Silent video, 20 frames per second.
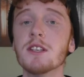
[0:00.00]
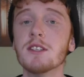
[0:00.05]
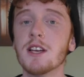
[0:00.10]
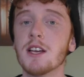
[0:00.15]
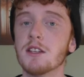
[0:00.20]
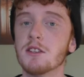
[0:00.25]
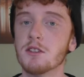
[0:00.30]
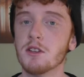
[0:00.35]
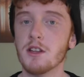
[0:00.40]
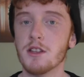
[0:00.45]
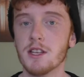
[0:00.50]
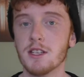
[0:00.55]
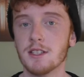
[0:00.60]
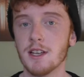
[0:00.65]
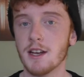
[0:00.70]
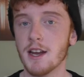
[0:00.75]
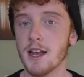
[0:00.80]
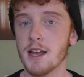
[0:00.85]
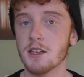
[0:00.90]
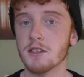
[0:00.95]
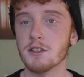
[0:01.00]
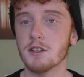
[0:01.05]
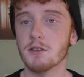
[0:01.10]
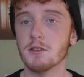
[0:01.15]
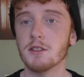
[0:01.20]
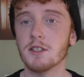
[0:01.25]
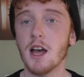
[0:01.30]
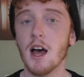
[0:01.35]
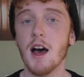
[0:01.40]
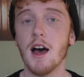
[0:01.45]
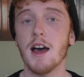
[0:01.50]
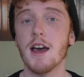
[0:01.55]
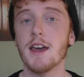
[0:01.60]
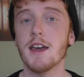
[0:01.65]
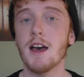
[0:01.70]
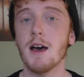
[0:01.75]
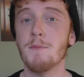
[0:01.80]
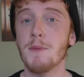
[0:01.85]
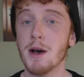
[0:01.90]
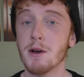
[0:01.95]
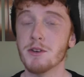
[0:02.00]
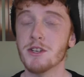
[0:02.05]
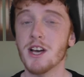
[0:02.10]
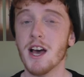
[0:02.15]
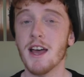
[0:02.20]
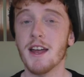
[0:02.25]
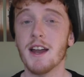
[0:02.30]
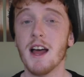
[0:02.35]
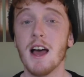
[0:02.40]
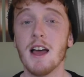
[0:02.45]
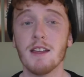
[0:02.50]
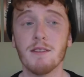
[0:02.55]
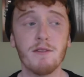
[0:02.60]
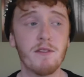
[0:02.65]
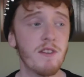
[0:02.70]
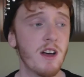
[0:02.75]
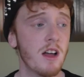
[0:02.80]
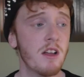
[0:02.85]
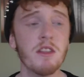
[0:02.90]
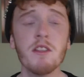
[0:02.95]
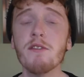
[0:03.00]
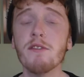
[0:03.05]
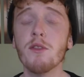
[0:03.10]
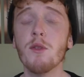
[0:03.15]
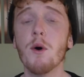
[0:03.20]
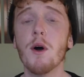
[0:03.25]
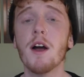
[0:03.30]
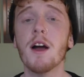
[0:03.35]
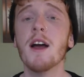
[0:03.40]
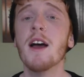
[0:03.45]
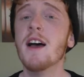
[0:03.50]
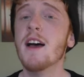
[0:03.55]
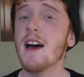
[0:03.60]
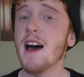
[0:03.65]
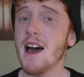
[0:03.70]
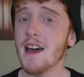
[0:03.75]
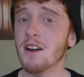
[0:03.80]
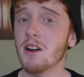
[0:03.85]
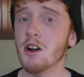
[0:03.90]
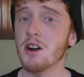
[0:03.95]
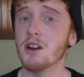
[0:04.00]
as I saw these on ASOS, I about died. I fell on the floor, had a